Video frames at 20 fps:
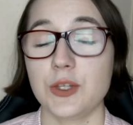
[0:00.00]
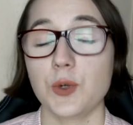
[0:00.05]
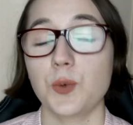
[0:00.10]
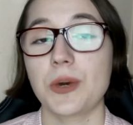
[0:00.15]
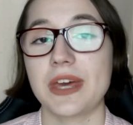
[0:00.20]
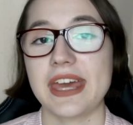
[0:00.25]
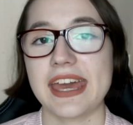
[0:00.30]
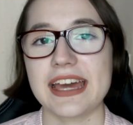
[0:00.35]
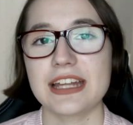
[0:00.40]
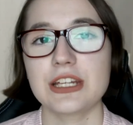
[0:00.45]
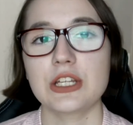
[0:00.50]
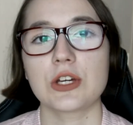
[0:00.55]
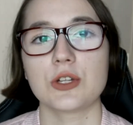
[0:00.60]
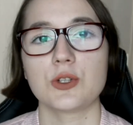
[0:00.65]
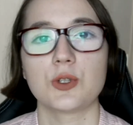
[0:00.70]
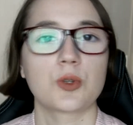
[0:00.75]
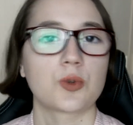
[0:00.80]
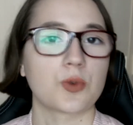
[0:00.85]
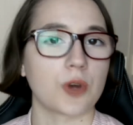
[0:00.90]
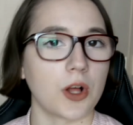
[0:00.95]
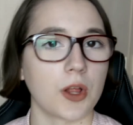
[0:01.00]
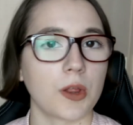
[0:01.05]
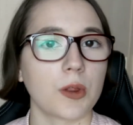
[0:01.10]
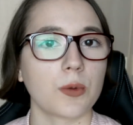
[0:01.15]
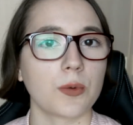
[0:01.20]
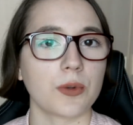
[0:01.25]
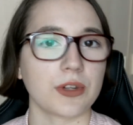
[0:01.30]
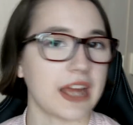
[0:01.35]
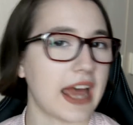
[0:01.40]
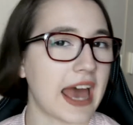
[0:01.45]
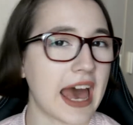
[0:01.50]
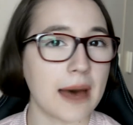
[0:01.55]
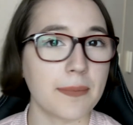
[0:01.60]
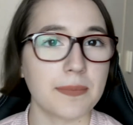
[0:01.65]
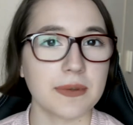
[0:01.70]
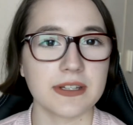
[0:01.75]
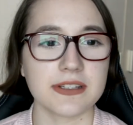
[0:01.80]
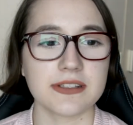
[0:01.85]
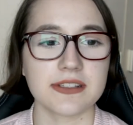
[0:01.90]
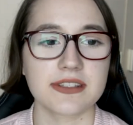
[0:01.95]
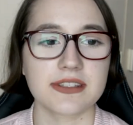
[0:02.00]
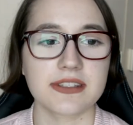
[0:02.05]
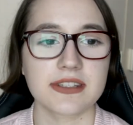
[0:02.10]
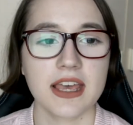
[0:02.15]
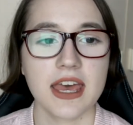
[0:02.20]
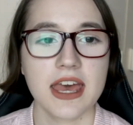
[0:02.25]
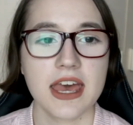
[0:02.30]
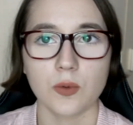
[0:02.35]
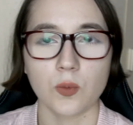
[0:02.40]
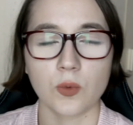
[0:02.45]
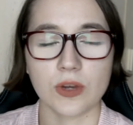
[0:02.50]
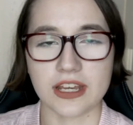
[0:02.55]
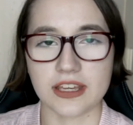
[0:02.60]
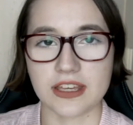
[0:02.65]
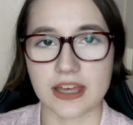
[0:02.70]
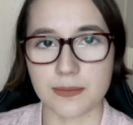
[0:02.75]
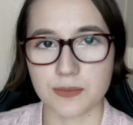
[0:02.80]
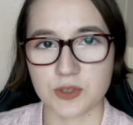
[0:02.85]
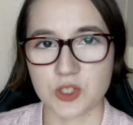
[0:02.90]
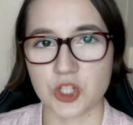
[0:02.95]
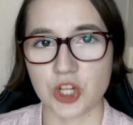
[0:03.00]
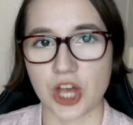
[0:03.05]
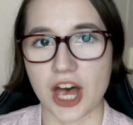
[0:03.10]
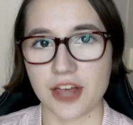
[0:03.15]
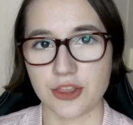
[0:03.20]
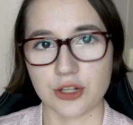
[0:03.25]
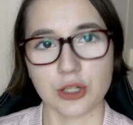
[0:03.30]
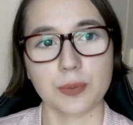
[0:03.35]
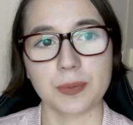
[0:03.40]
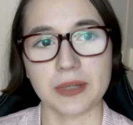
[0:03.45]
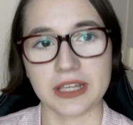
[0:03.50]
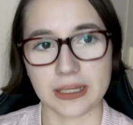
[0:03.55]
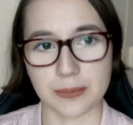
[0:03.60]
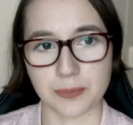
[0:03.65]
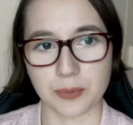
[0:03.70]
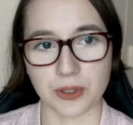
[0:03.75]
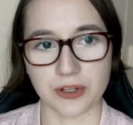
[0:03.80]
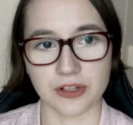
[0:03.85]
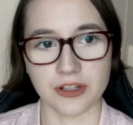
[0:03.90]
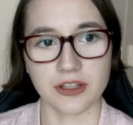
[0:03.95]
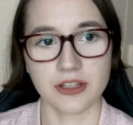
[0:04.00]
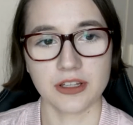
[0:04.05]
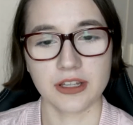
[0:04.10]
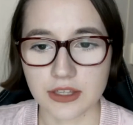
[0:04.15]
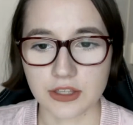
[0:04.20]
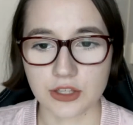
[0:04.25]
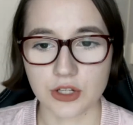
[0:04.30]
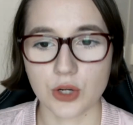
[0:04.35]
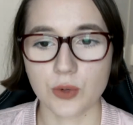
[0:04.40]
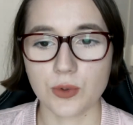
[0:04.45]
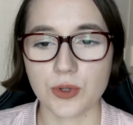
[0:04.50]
you can't control what happens when it comes to other people you know,